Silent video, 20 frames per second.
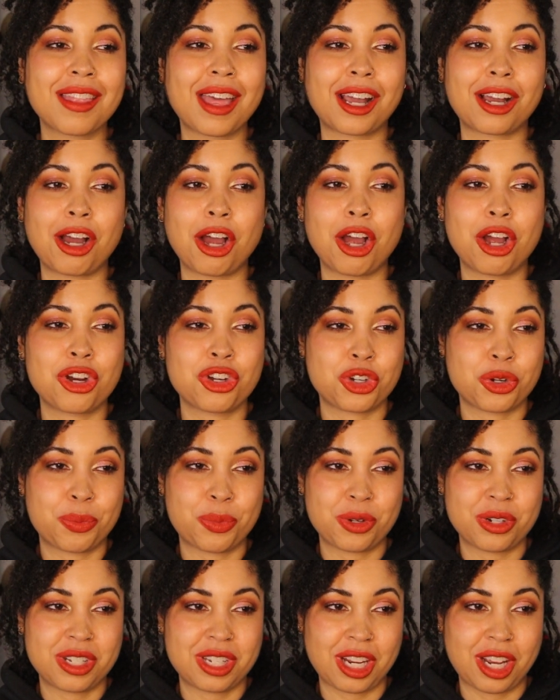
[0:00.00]
like one hundred
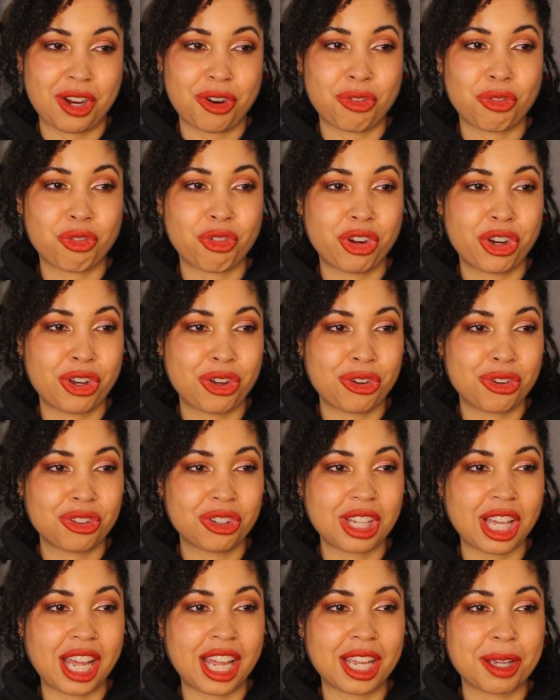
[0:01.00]
percent real,
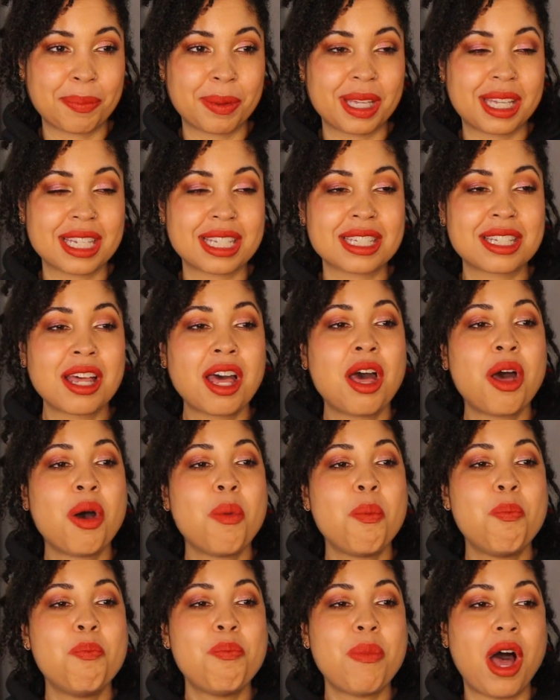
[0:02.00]
like, because
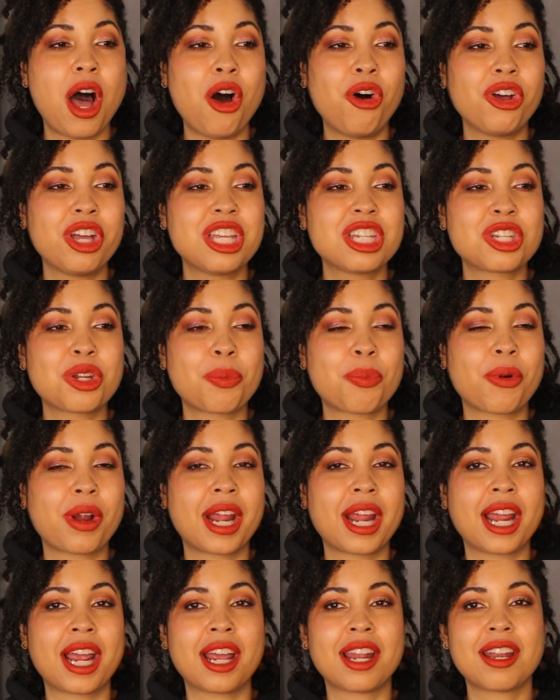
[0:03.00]
Melt is a
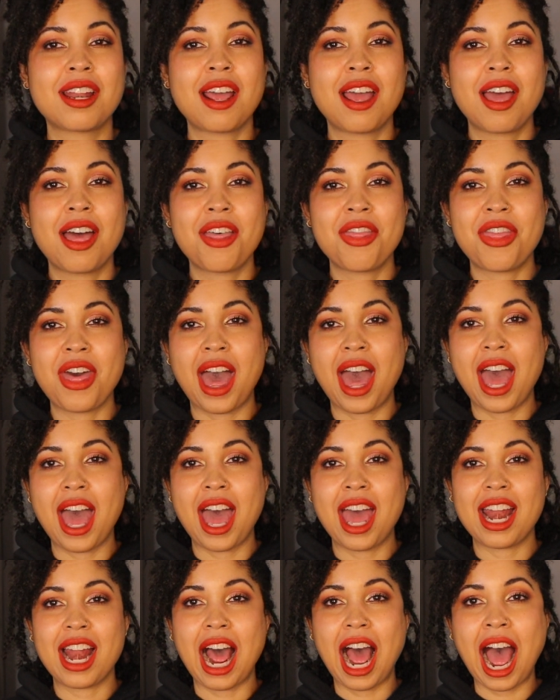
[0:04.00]
brand
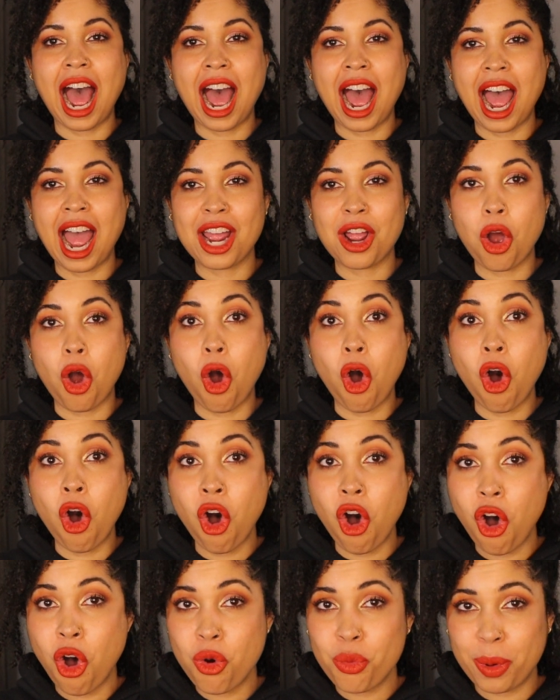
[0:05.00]
that I
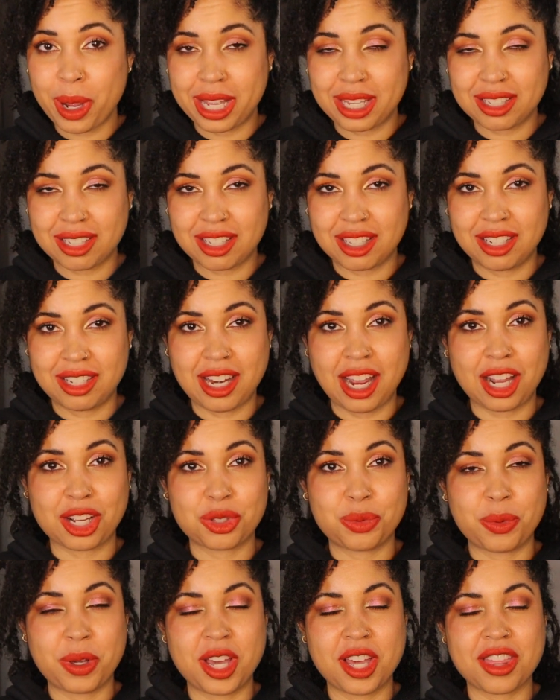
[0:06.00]
always
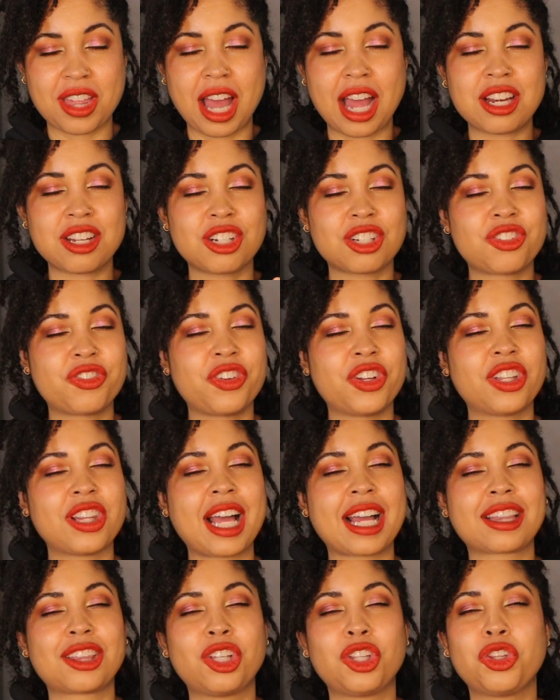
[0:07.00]
connect with. I just feel
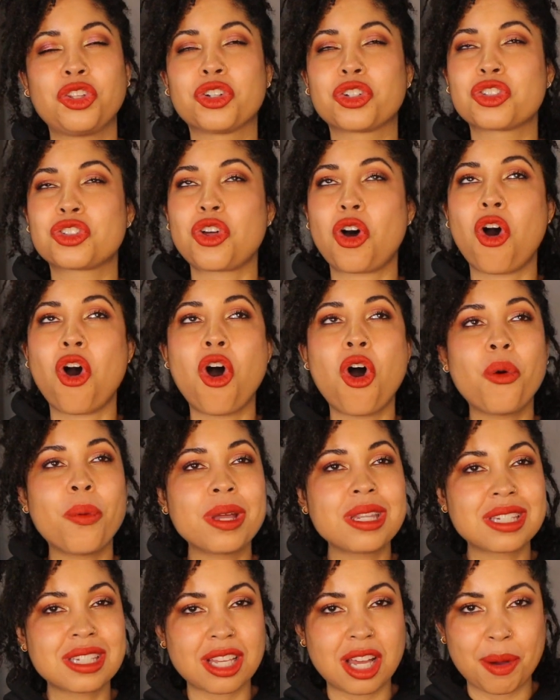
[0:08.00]
like the looks
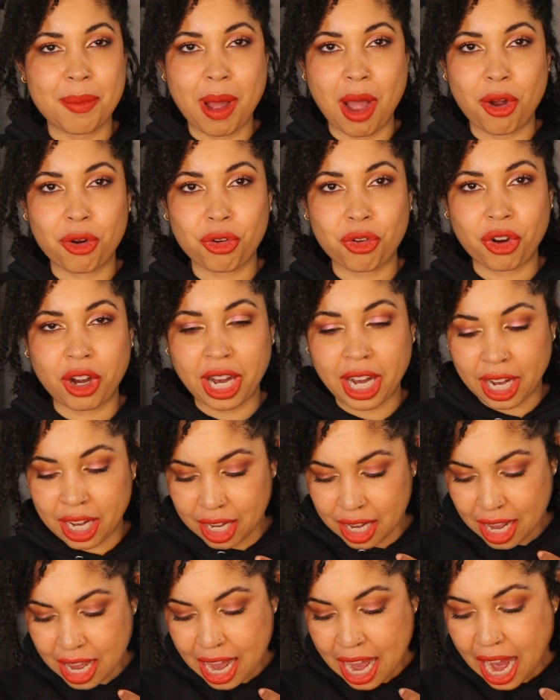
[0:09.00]
always come out
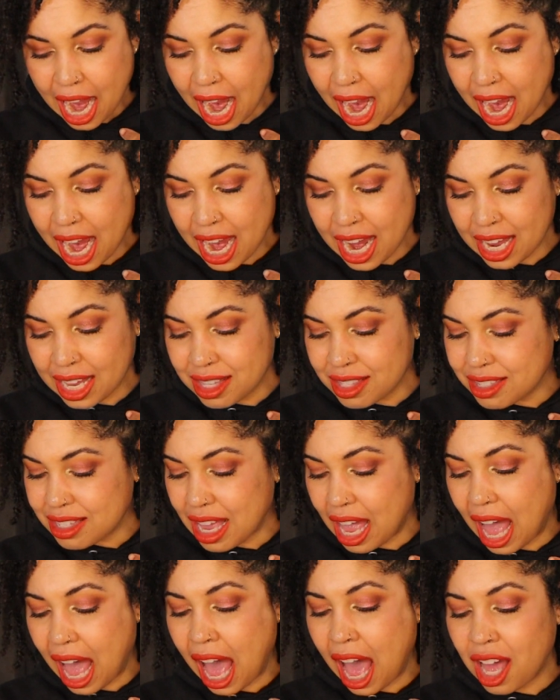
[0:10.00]
great. And
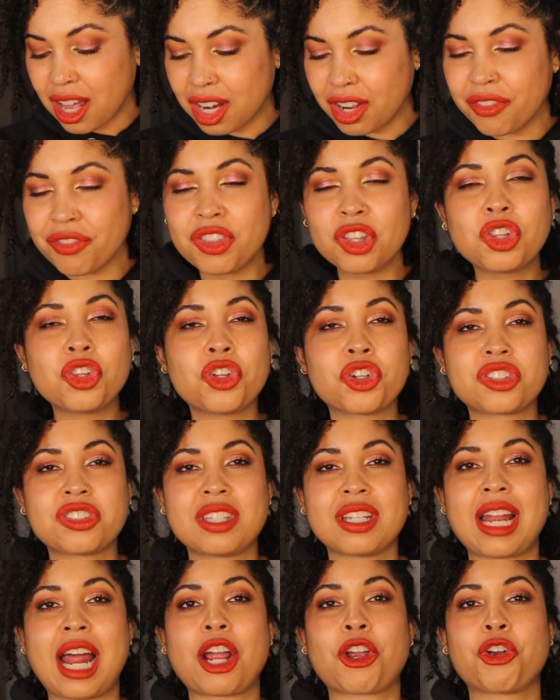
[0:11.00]
out of the looks
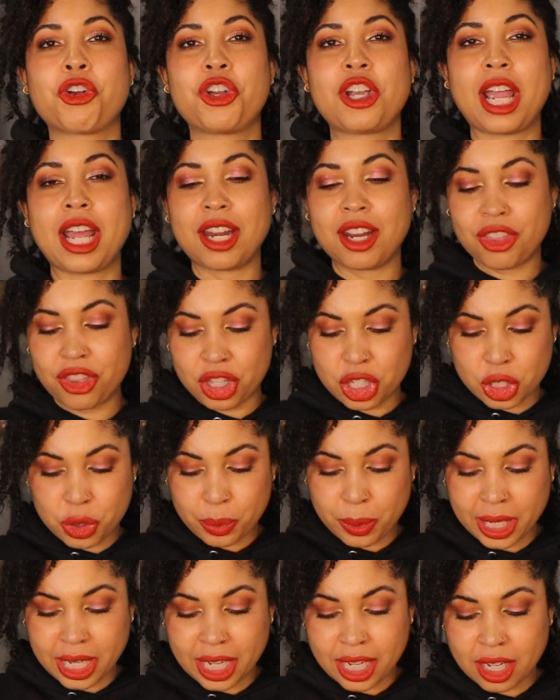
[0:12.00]
that I created this
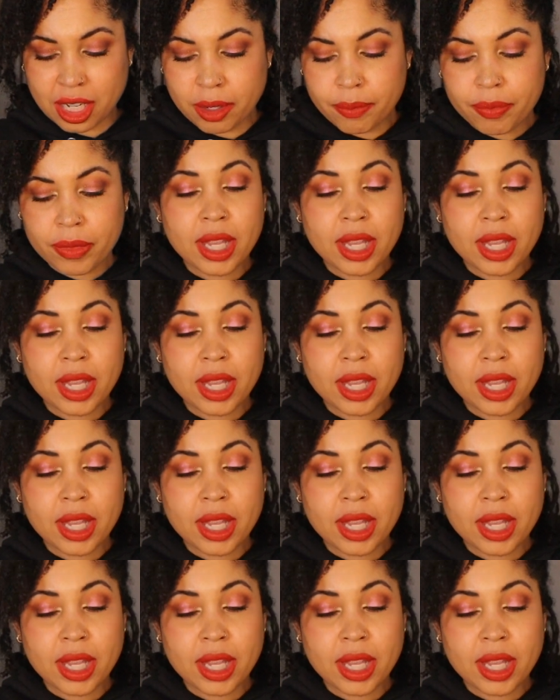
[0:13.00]
week,